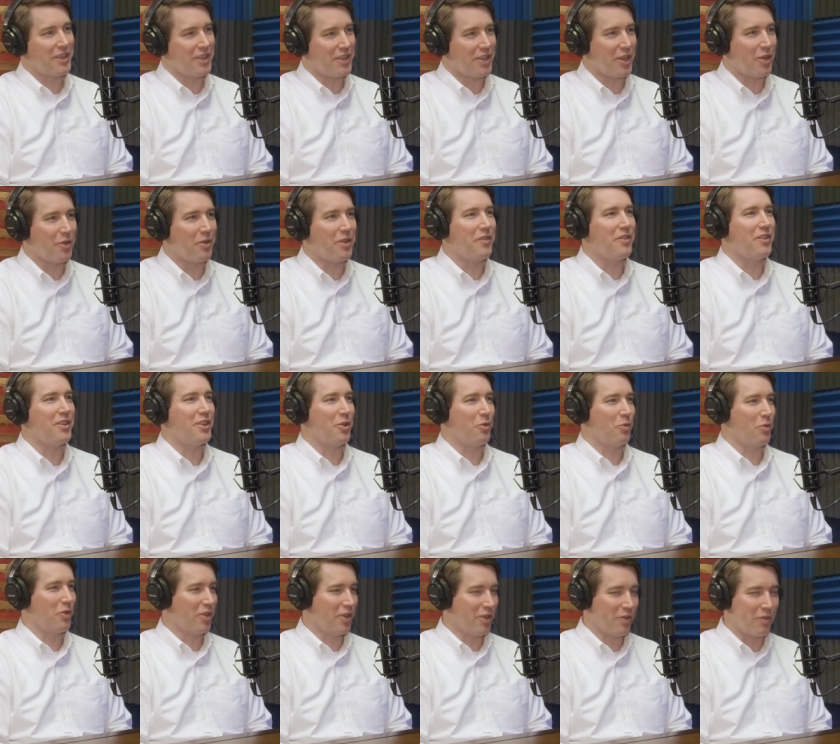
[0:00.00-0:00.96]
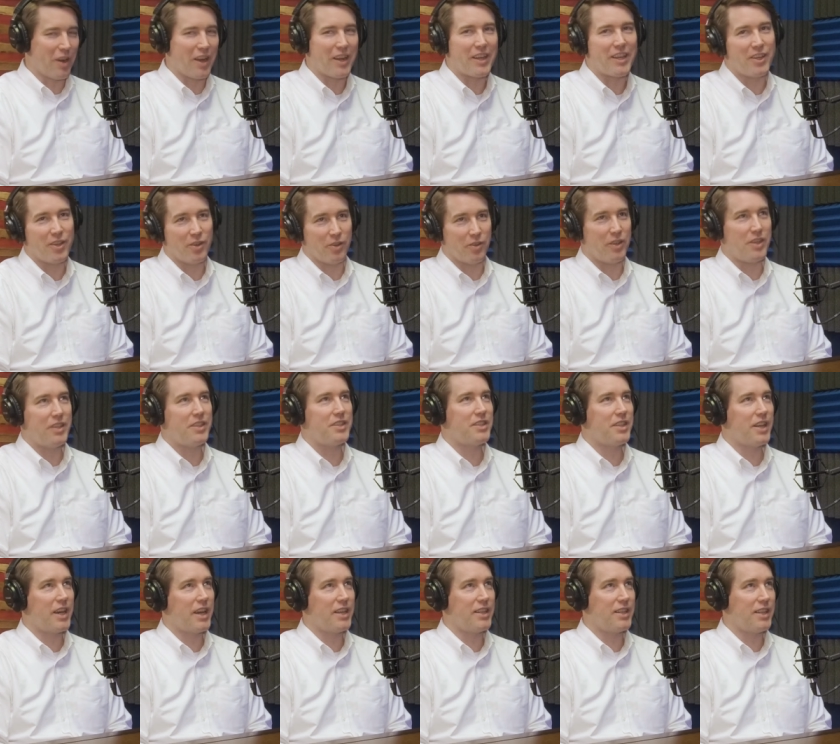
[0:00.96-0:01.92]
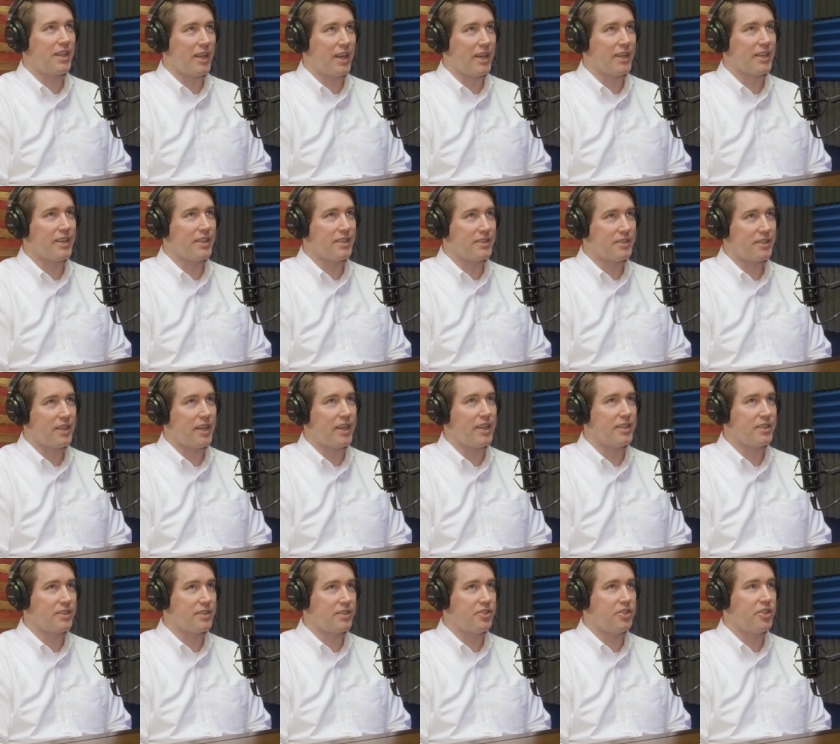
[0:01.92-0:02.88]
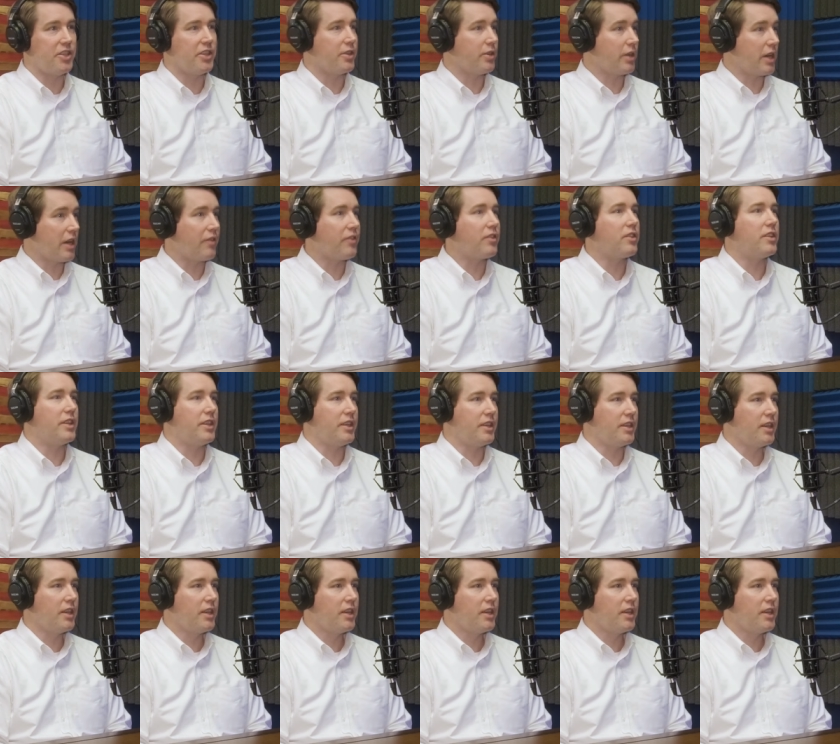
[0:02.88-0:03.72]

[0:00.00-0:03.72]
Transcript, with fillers: You know, even though yes. we're in Rock Hill, it's not like it's as geographically